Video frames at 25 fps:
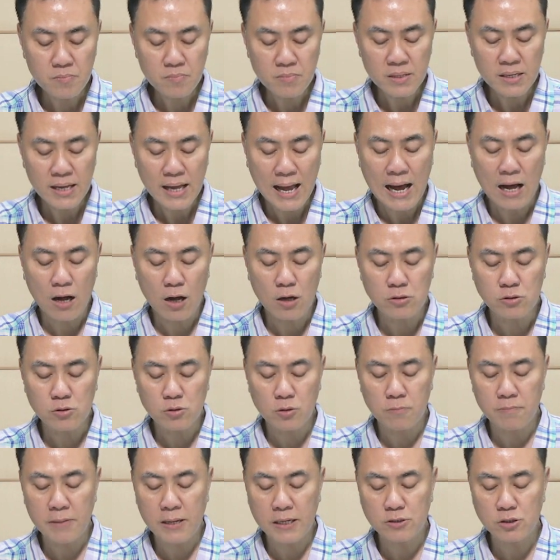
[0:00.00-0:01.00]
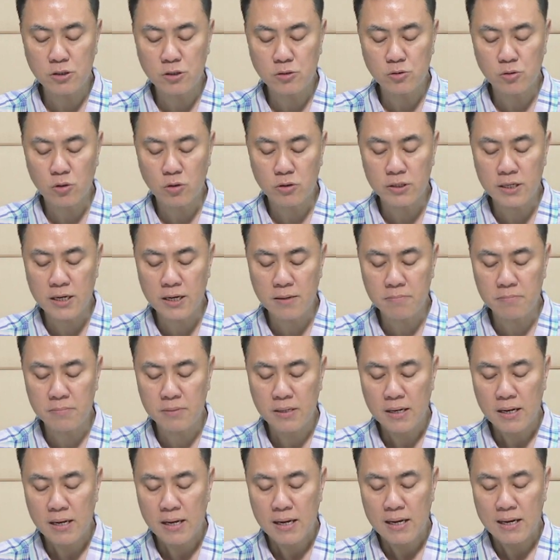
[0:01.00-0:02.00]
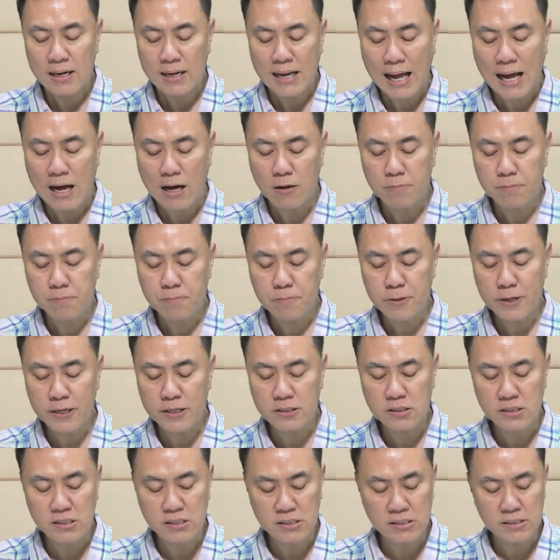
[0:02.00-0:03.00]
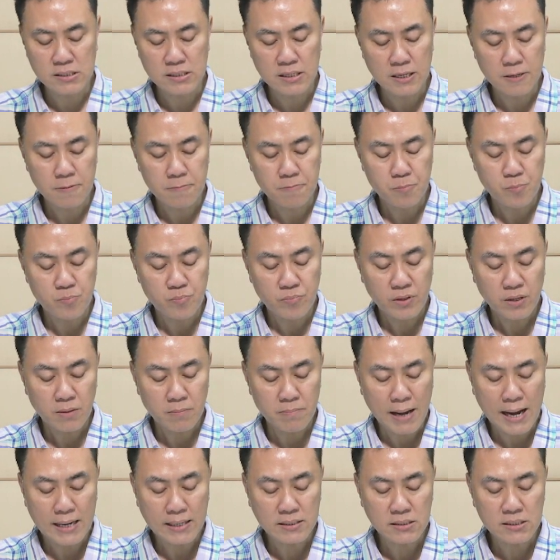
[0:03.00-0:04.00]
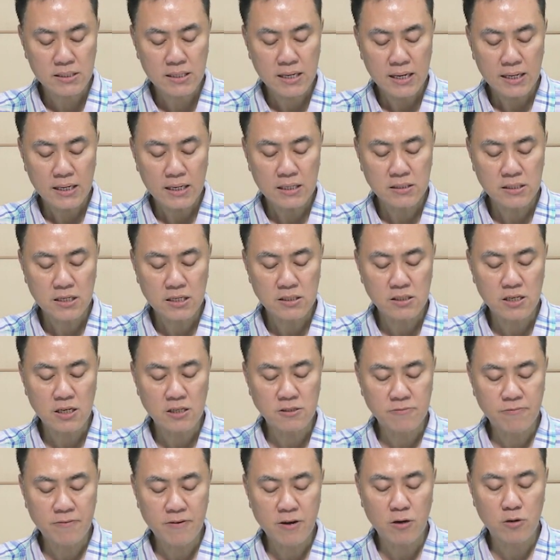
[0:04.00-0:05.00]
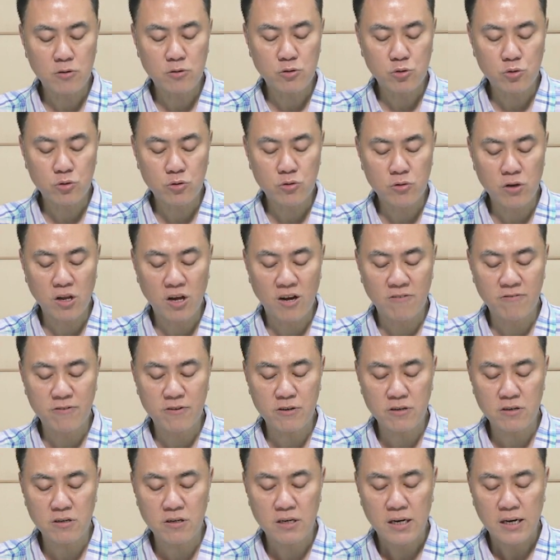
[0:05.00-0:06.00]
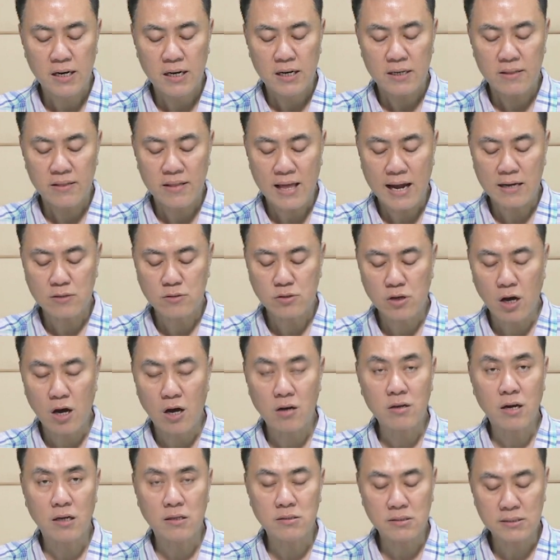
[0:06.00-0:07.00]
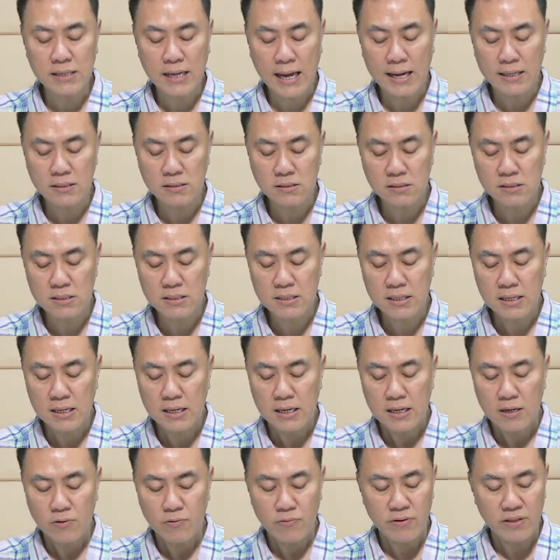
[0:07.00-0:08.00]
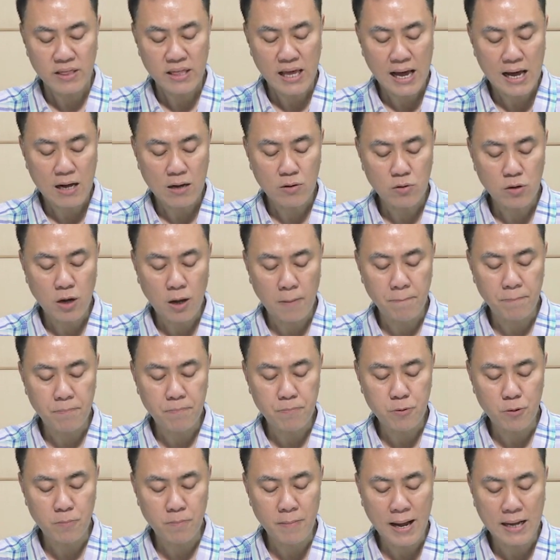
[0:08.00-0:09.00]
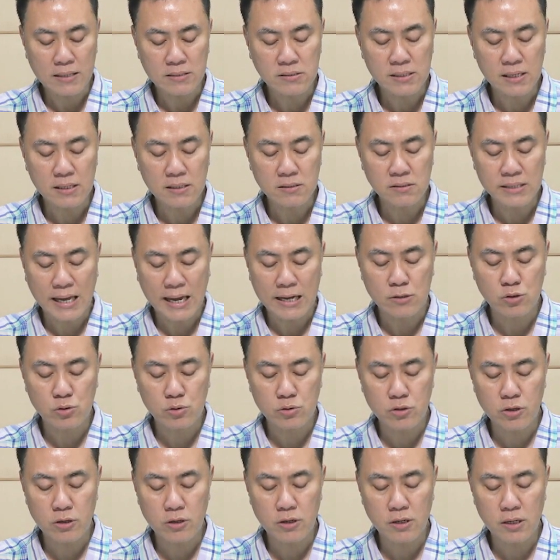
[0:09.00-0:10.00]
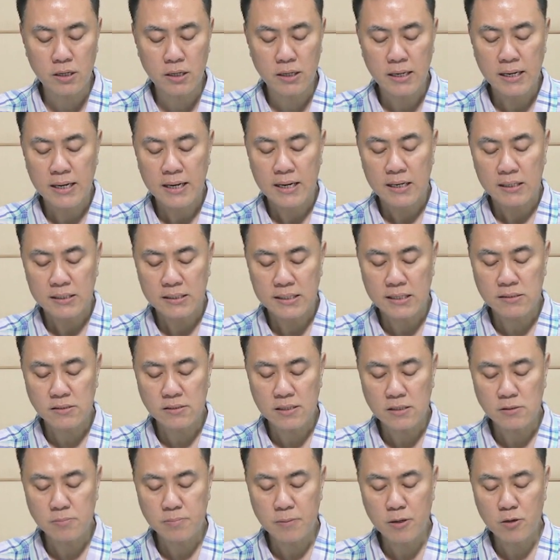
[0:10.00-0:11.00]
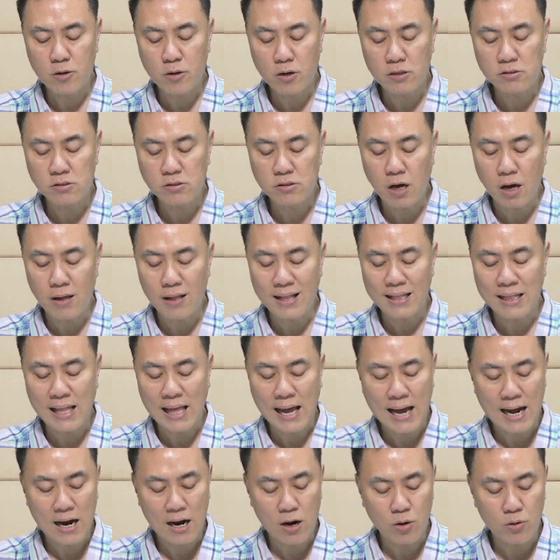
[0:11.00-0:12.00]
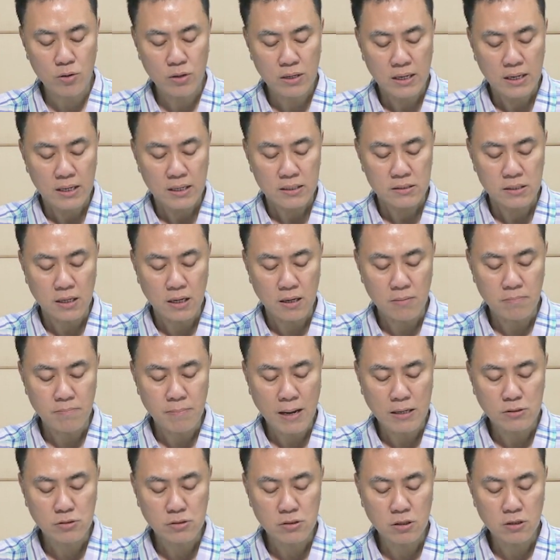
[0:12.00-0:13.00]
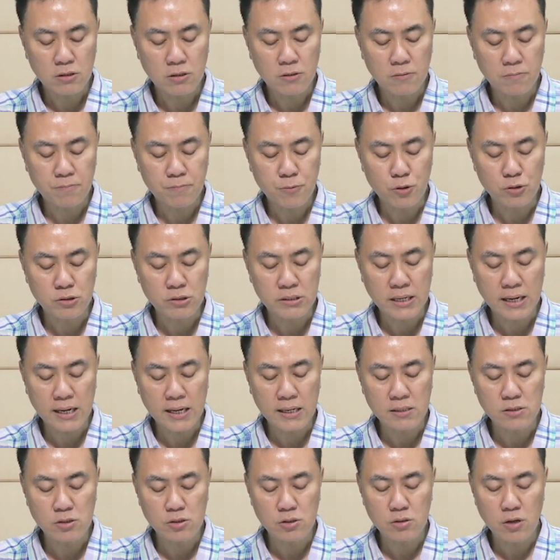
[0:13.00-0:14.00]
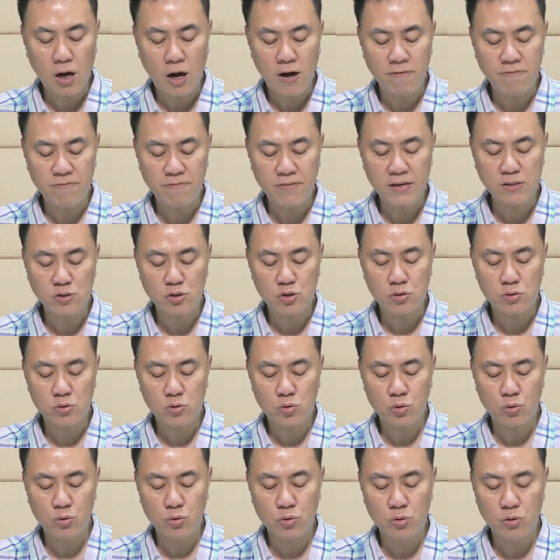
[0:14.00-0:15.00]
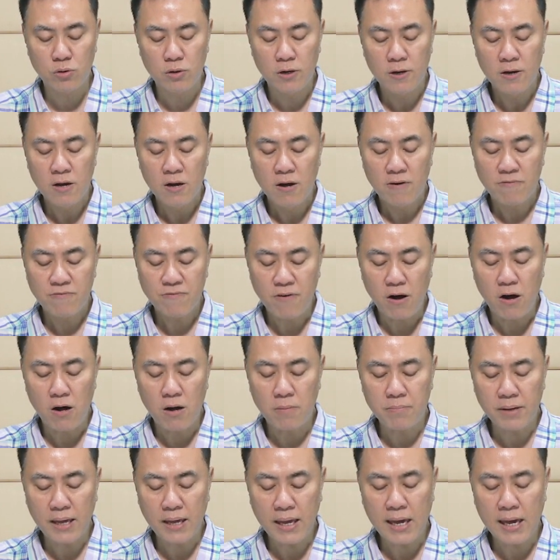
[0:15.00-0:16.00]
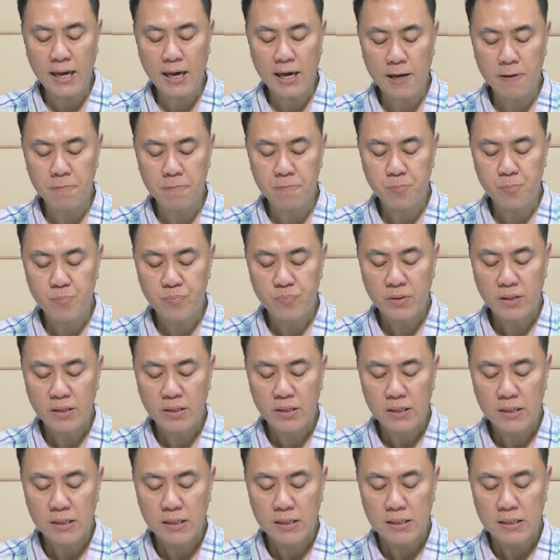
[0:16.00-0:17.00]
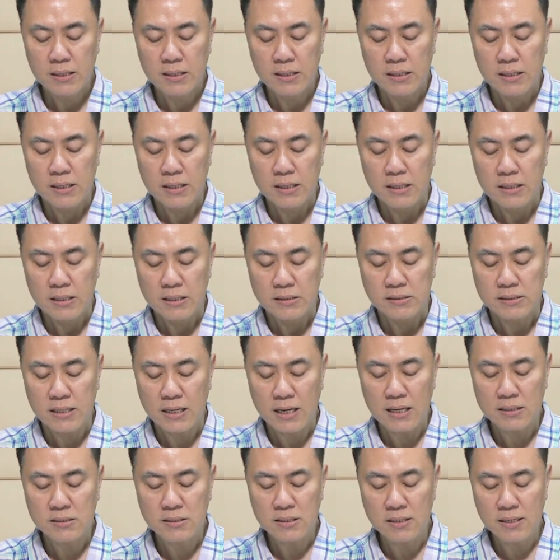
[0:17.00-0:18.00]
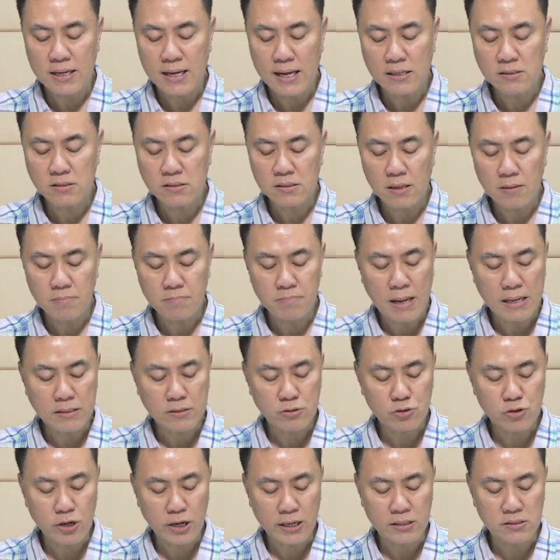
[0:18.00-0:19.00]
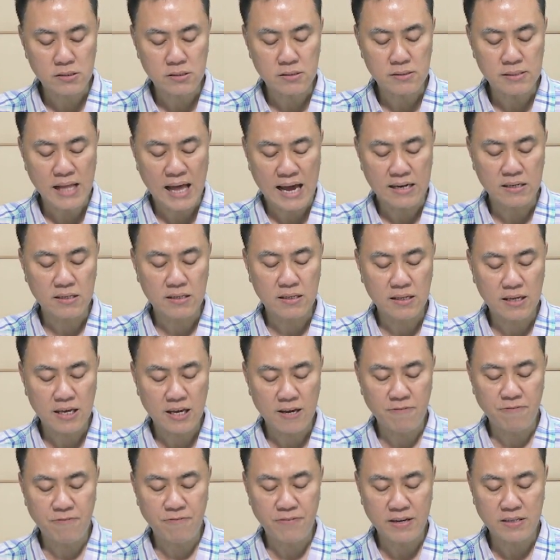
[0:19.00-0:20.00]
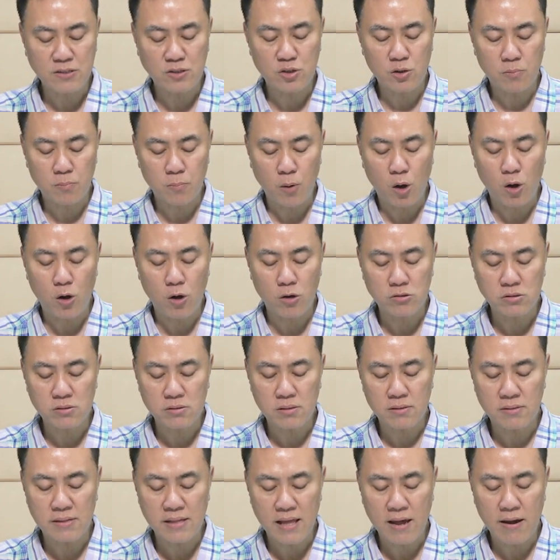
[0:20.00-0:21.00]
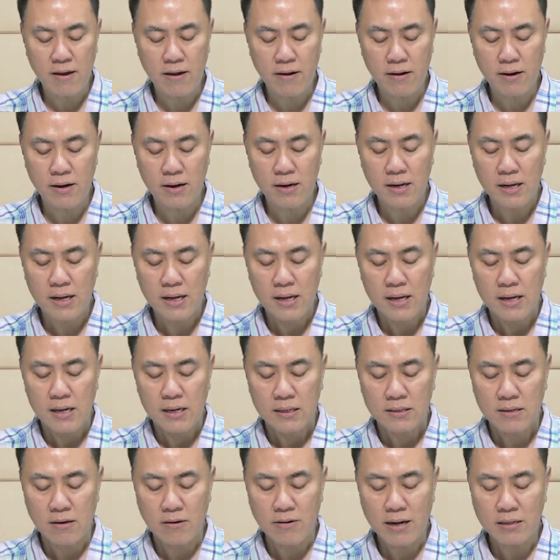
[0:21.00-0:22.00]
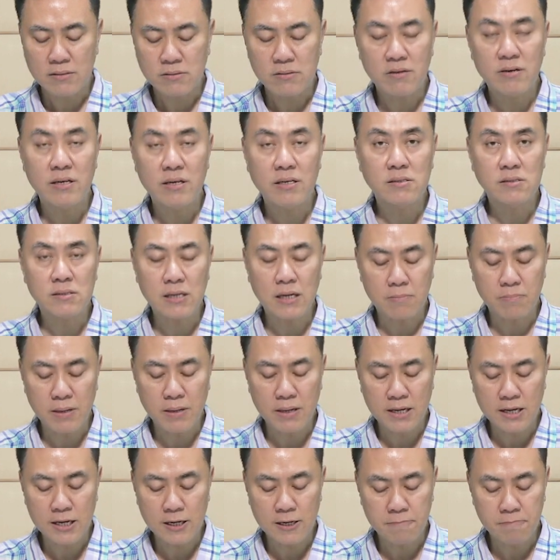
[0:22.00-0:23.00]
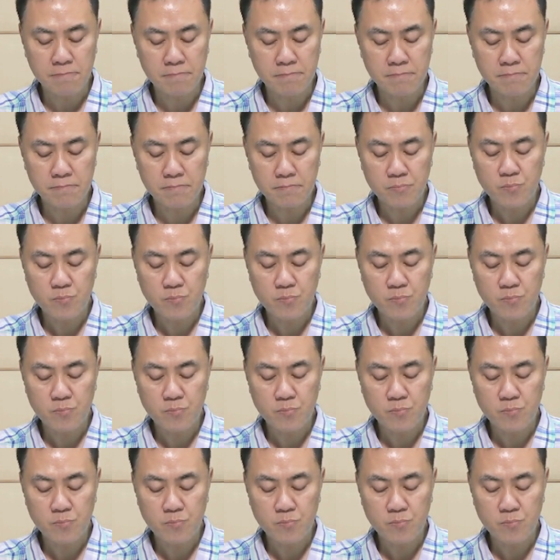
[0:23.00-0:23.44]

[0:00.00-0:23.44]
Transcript: are also major sodium culprits. But it is difficult to lower their salt content without compromising texture. This is because salt allows the muscle proteins of fish to form a gelatinous matrix that give fish balls their characteristic become